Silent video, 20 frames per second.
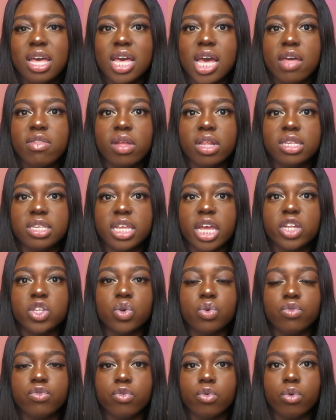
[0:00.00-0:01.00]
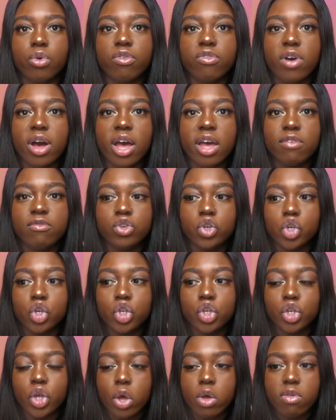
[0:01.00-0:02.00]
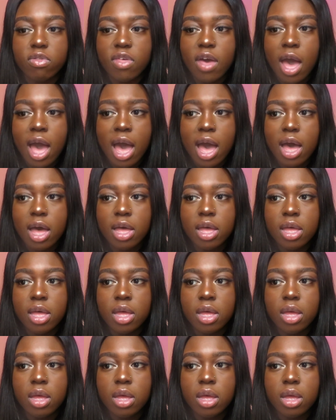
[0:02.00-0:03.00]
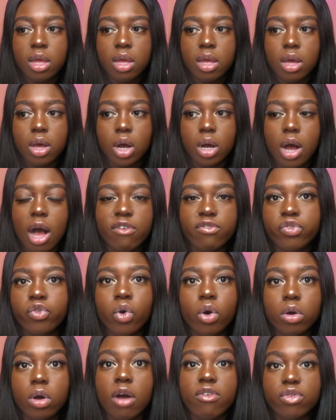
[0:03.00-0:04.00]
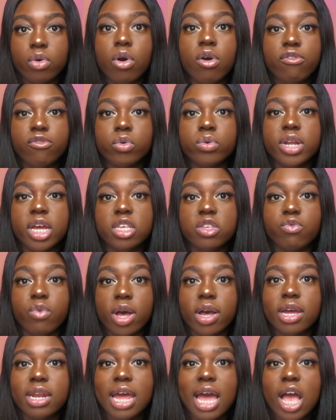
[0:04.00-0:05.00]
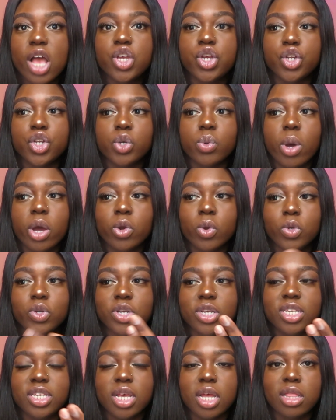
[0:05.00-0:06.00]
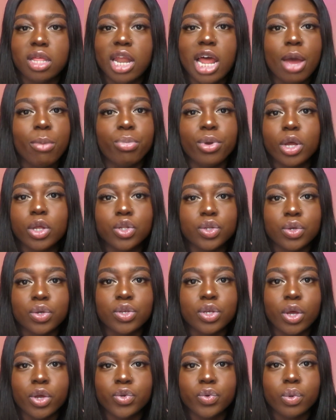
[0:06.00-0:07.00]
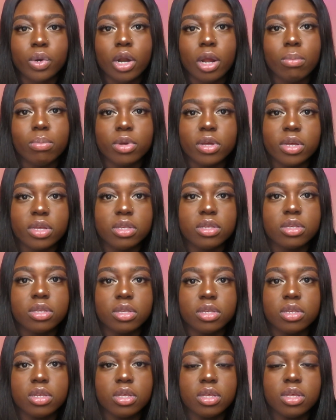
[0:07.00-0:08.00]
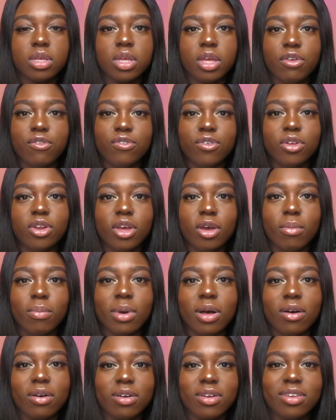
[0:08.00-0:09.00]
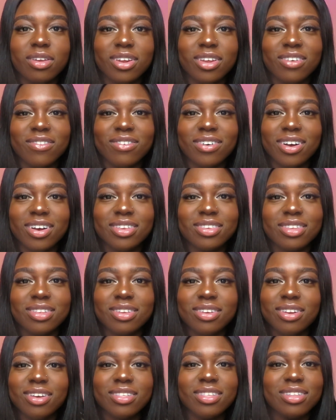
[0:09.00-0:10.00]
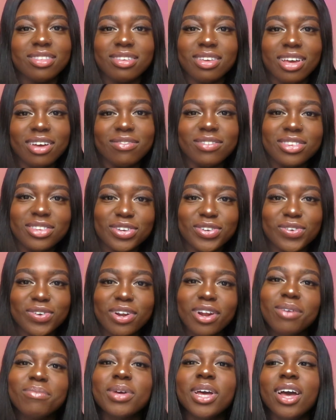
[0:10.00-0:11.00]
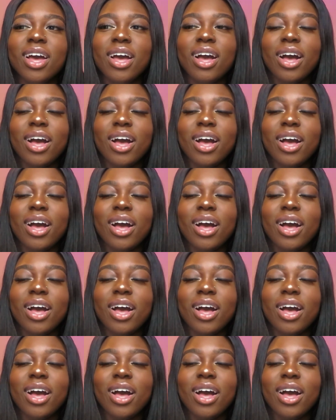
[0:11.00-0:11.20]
and then stay till 4 or 5, just so that I've got a full day to work and actually do work, not just sit in the library and do social club, because if you know about uni parts, and you know that do have a social club.